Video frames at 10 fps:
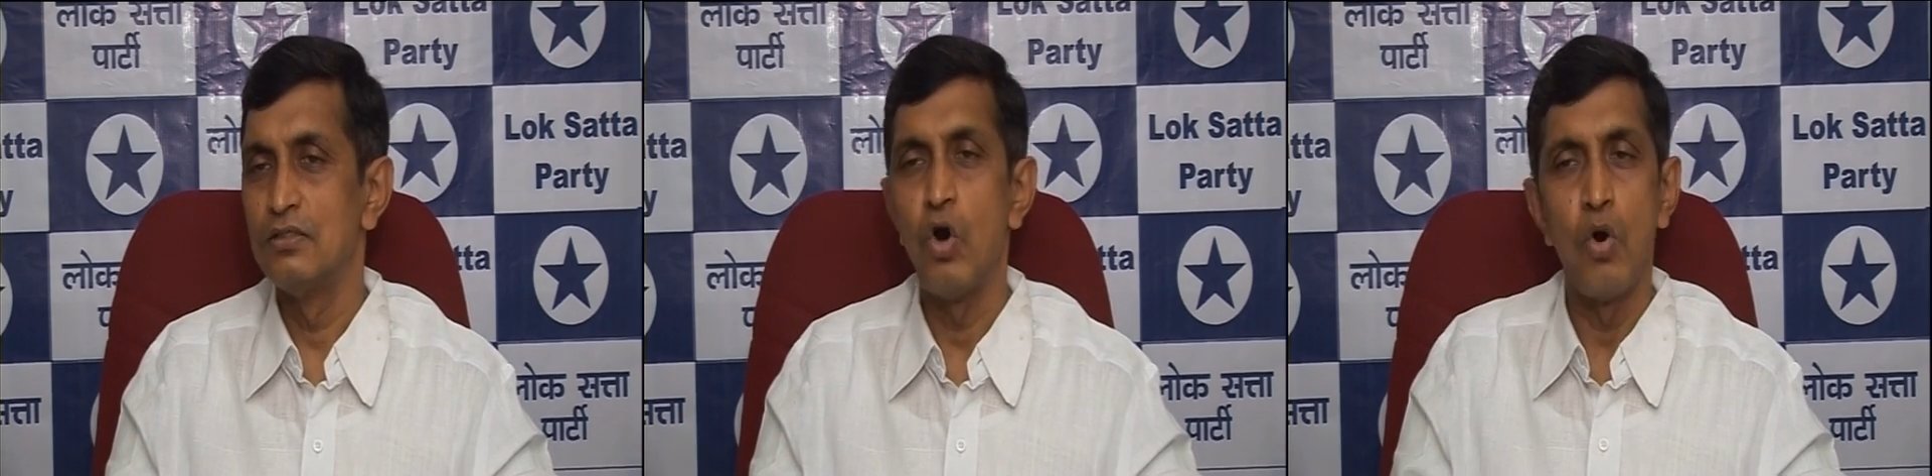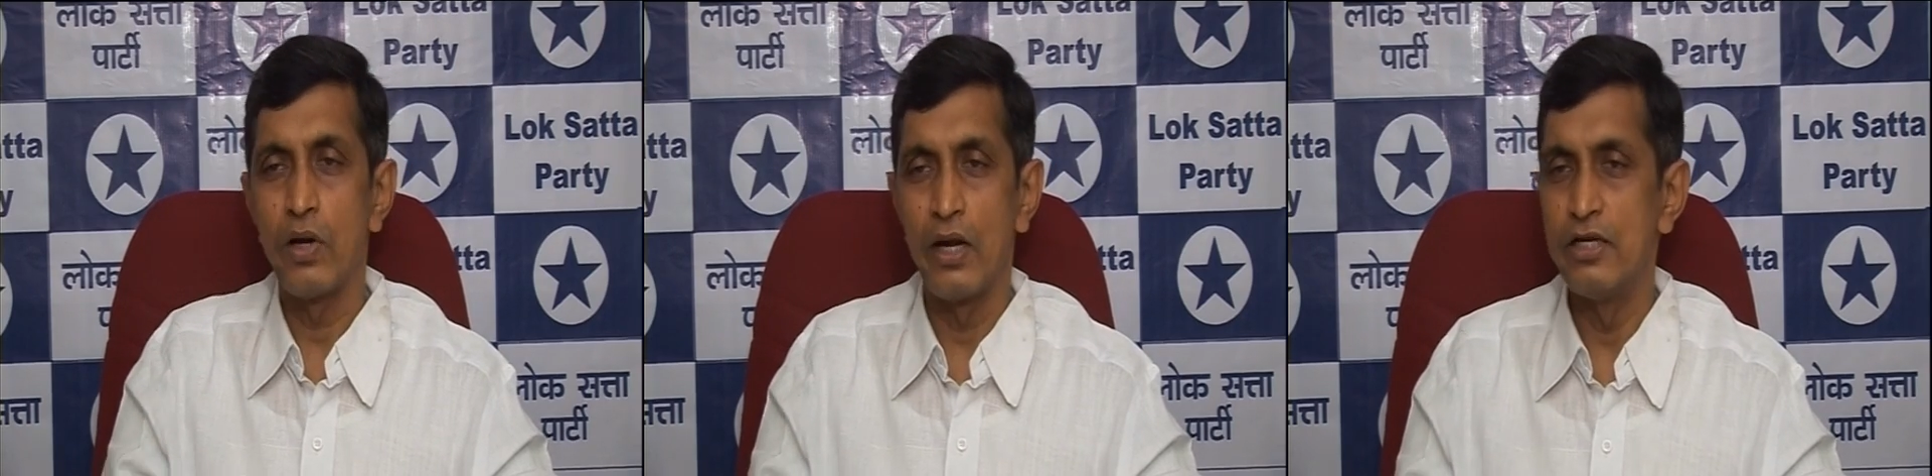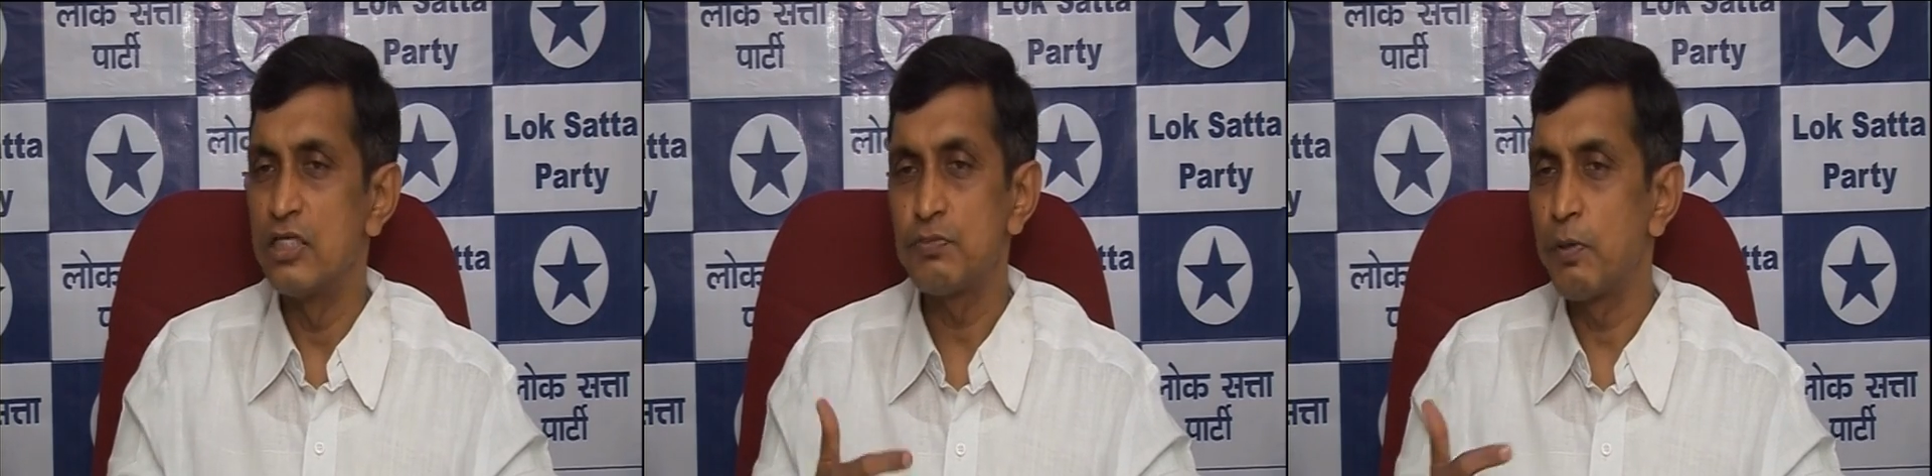
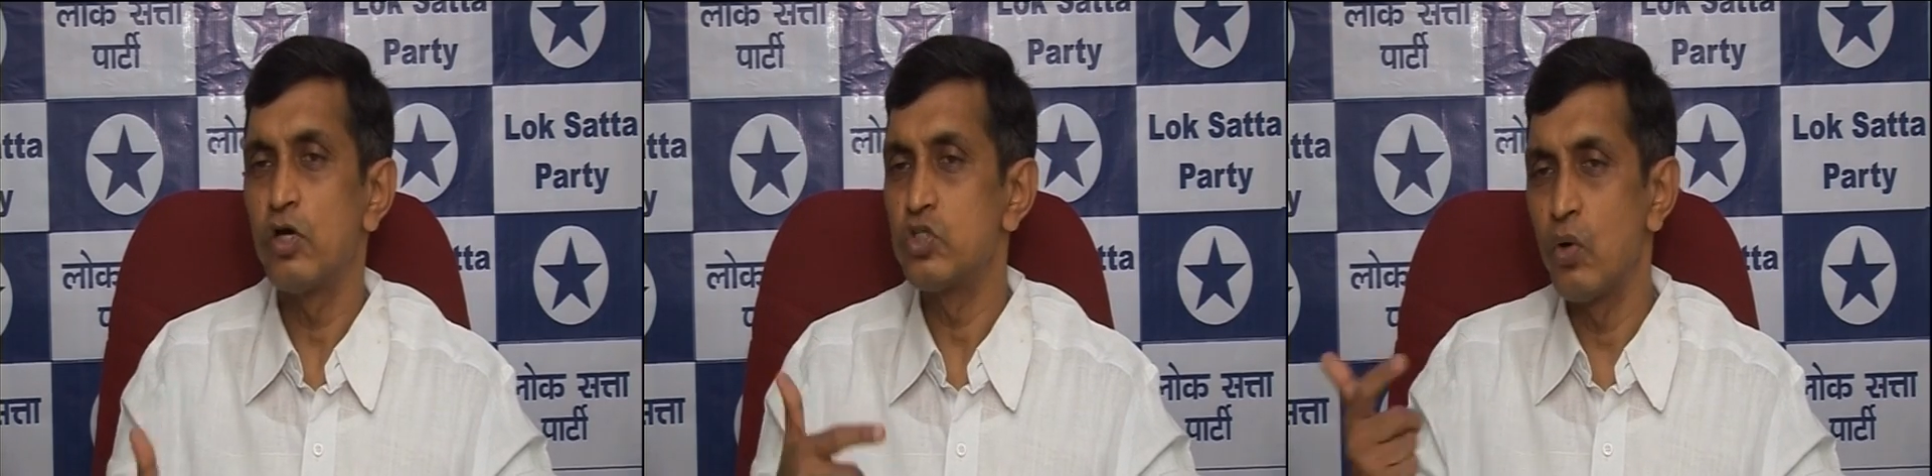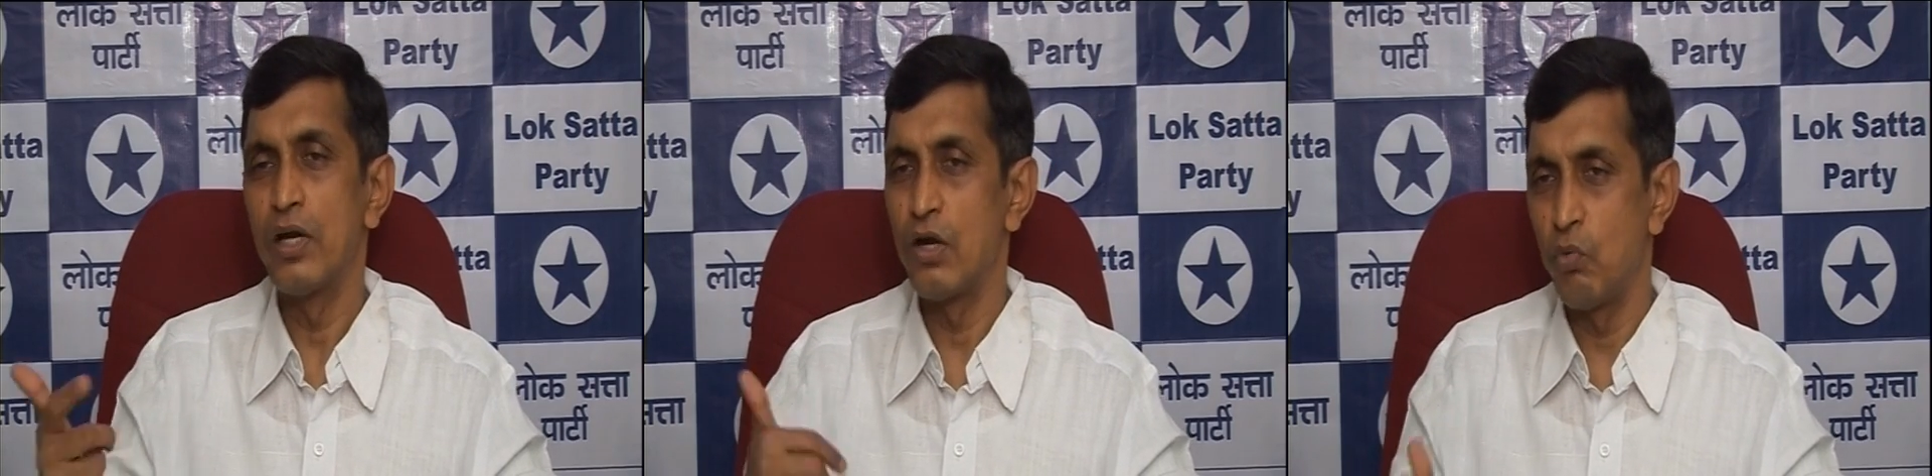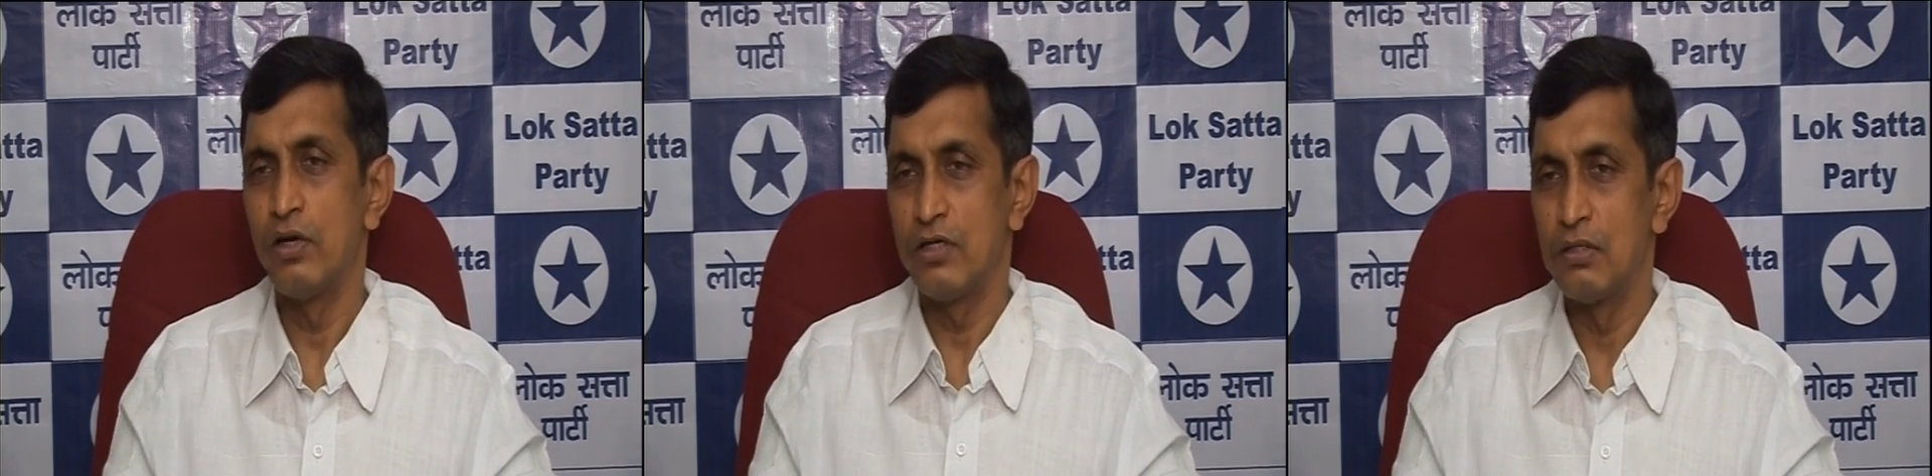overnight just because you and I
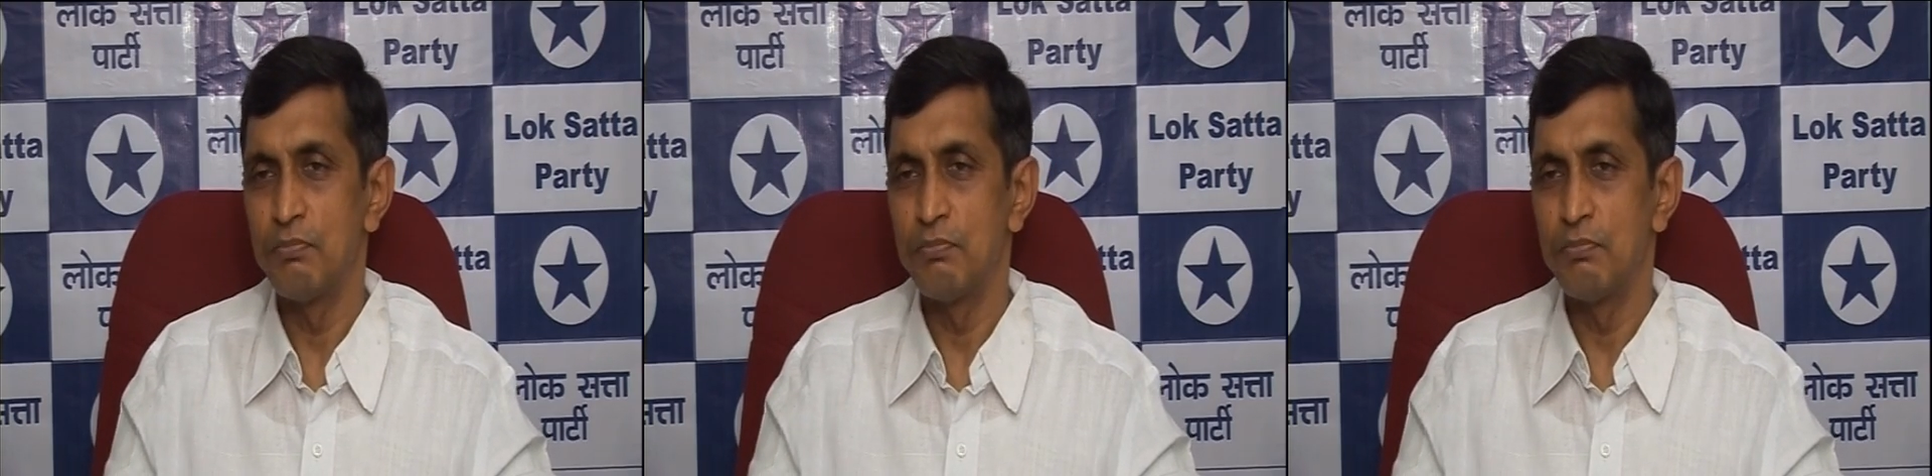want it,